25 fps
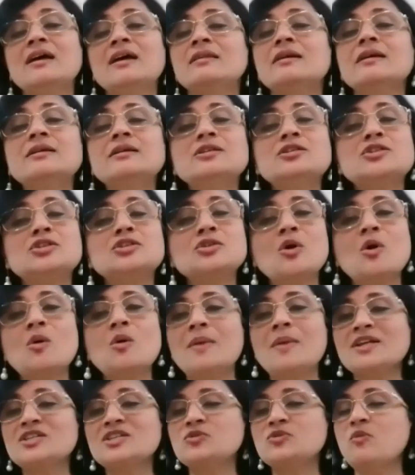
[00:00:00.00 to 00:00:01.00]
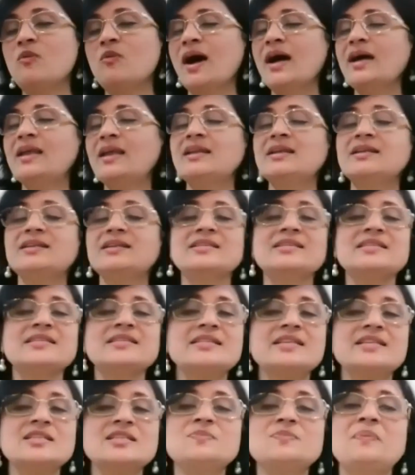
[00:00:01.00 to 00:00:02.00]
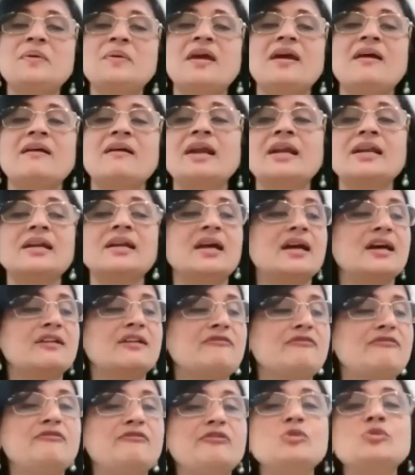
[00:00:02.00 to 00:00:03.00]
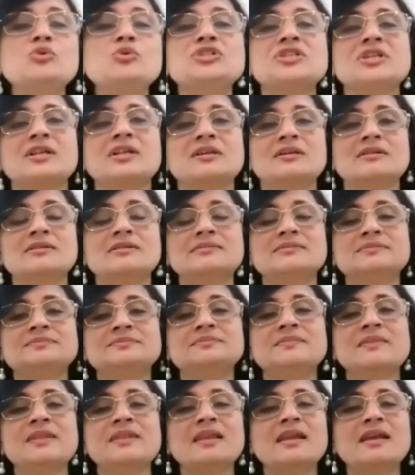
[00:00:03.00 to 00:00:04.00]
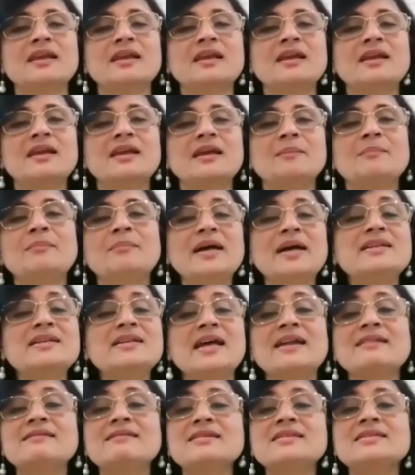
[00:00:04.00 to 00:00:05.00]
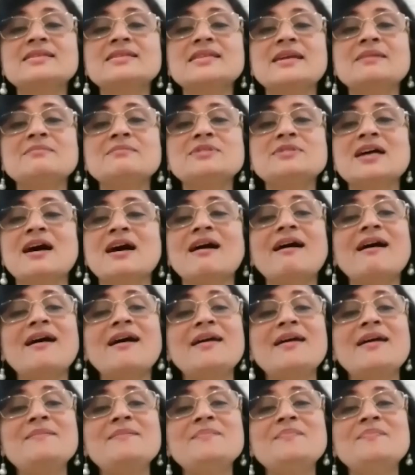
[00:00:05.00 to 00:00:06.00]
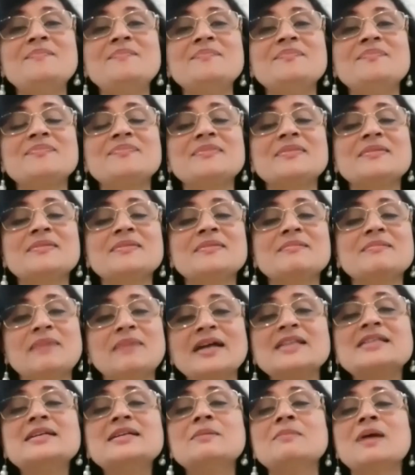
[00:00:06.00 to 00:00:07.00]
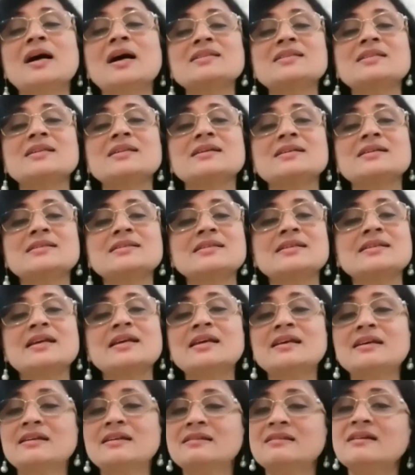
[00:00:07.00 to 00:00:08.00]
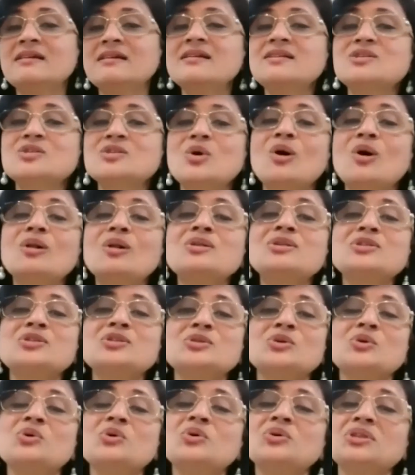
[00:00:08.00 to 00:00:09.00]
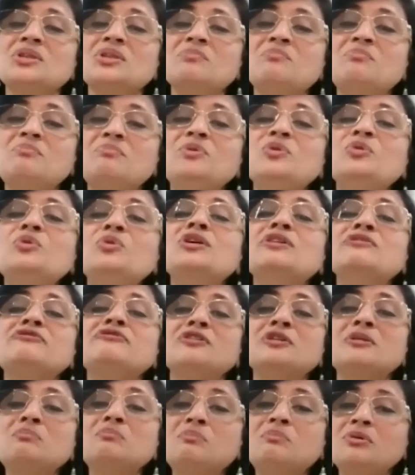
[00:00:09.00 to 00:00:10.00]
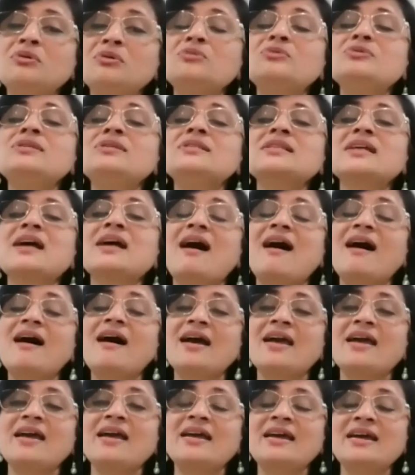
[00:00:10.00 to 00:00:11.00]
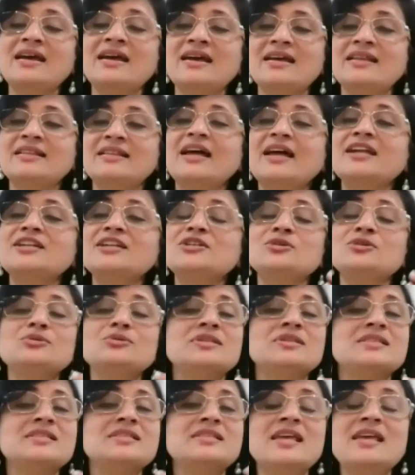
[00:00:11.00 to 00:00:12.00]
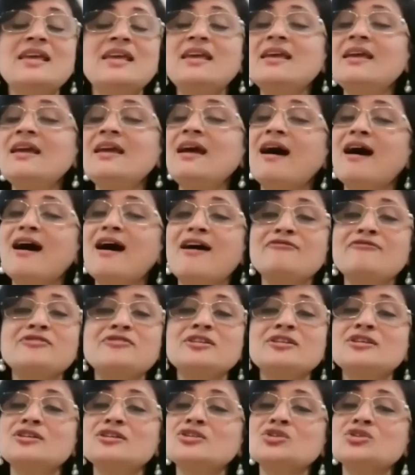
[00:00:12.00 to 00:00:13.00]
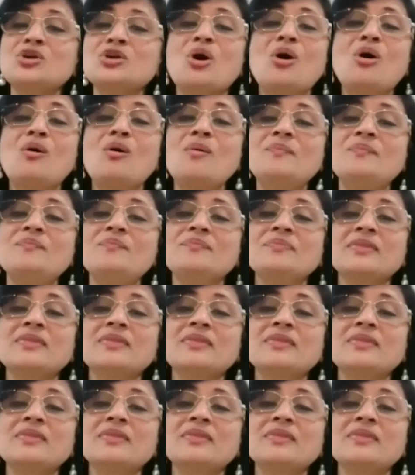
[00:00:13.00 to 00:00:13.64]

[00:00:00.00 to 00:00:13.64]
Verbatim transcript: There is so much violence, despair, and confusion. But at the same time, my dear masters, there is also the beautiful blue sky that you see after the storm.